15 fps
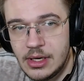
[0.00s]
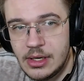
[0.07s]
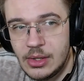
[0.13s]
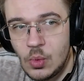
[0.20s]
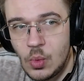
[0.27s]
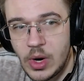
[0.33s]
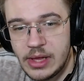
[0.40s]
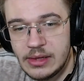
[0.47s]

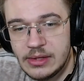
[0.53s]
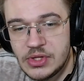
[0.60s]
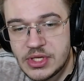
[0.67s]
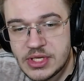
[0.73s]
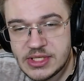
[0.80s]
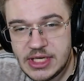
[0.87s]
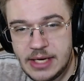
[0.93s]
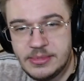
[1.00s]
While at the
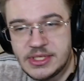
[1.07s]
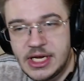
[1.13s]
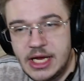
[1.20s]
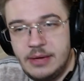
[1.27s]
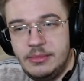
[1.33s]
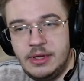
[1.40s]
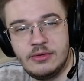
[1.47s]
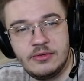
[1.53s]
same
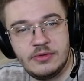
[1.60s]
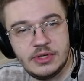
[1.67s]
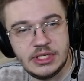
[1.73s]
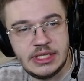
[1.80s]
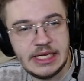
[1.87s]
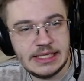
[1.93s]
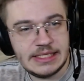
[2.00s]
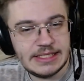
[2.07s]
time, everyone
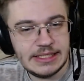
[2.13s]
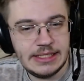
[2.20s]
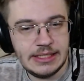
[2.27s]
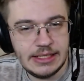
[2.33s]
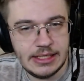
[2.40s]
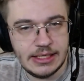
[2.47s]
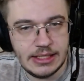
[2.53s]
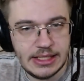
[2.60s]
gets
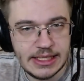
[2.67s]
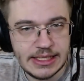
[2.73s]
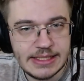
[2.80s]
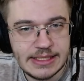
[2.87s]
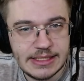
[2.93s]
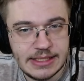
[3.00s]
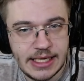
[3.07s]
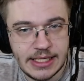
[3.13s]

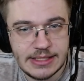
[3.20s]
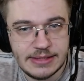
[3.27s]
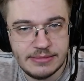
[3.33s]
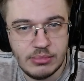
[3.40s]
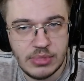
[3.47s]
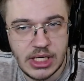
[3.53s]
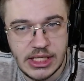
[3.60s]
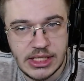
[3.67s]

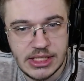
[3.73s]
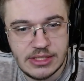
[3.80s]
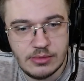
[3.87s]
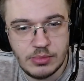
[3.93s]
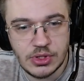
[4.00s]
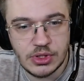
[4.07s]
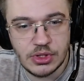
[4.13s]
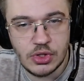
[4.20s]
attacked by
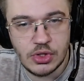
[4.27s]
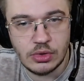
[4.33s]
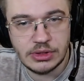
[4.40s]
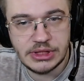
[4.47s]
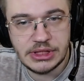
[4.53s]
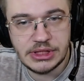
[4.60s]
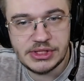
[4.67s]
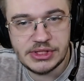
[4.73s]
stupid
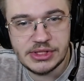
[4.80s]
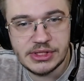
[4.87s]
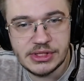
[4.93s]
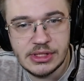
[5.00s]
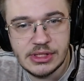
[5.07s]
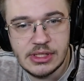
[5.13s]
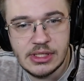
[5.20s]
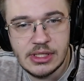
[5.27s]
cultists,
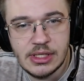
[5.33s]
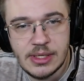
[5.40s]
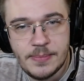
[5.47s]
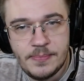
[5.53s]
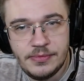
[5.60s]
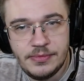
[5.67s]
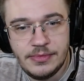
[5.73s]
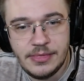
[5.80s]

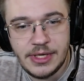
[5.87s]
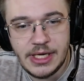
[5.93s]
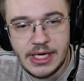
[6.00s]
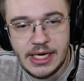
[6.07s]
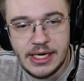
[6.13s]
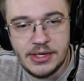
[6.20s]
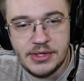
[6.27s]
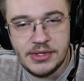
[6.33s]

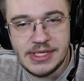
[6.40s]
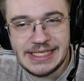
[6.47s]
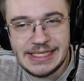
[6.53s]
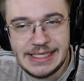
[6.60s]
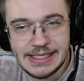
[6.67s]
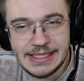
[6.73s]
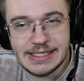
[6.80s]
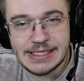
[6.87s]
and
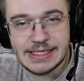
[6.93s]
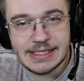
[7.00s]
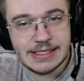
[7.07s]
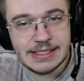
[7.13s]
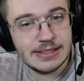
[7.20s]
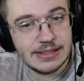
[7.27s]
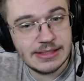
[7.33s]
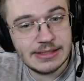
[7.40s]

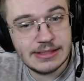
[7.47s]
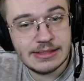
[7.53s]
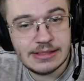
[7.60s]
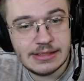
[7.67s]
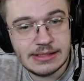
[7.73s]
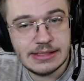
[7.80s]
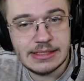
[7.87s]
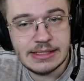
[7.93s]
kids
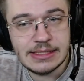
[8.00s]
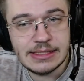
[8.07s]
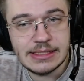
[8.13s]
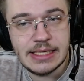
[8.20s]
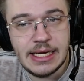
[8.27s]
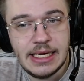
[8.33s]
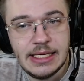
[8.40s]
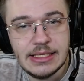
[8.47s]

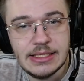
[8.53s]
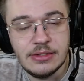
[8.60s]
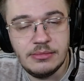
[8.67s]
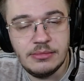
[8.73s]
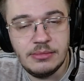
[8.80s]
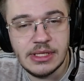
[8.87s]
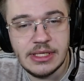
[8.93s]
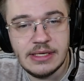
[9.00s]
say to
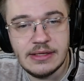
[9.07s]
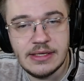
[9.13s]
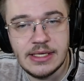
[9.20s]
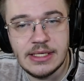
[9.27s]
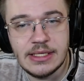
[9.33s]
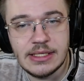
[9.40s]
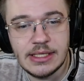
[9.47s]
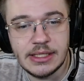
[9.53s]
Emilia
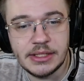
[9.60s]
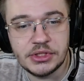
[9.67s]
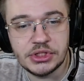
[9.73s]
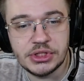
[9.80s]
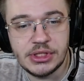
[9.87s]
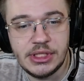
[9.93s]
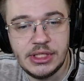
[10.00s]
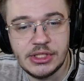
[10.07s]
that
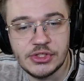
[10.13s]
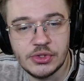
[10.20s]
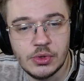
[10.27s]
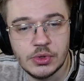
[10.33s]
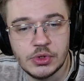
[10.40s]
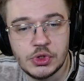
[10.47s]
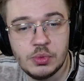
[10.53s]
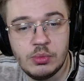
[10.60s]
actually it's all
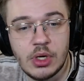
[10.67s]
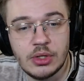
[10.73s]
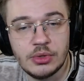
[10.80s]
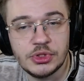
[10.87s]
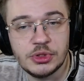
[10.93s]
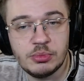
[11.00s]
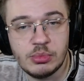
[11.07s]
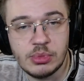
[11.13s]

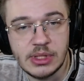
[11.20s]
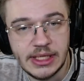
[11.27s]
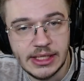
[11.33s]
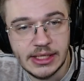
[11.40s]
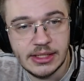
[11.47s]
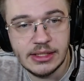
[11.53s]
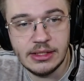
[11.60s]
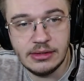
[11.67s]
Subaru's
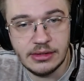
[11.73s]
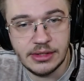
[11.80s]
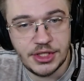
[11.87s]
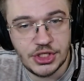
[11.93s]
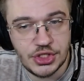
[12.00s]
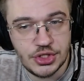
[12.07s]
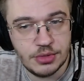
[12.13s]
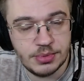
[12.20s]
plan.
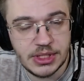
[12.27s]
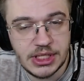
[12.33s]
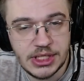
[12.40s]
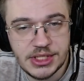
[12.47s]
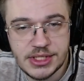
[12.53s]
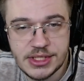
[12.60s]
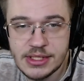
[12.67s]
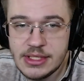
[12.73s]
Nice job,
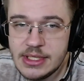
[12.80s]
kids.